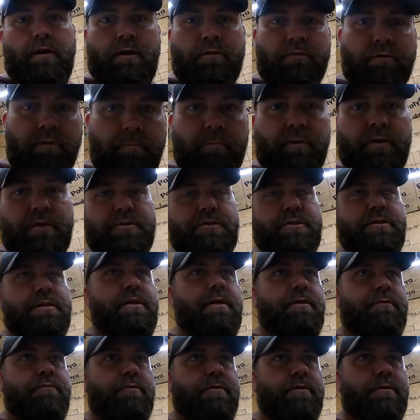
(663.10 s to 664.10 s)
of a bunch of
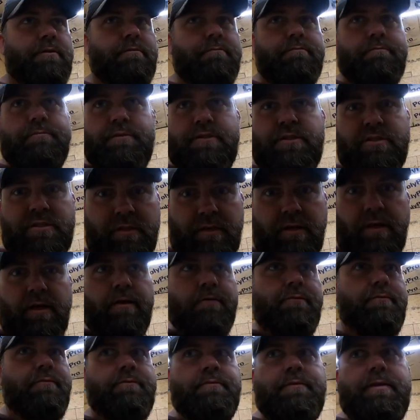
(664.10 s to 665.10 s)
different
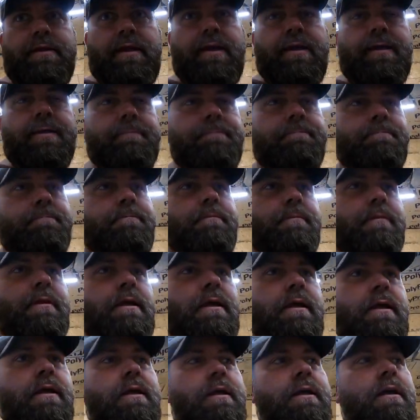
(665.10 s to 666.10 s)
stuff, okay?
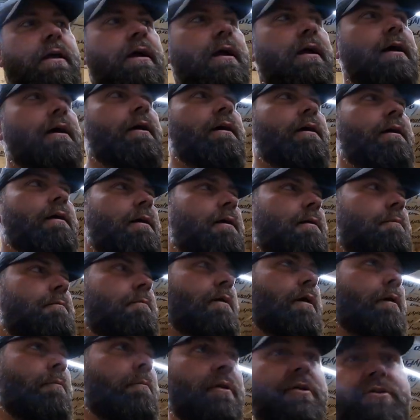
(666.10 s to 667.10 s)

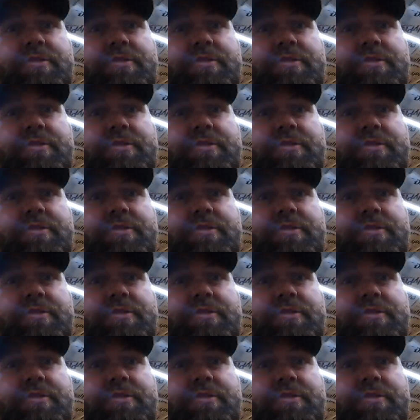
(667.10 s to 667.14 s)
A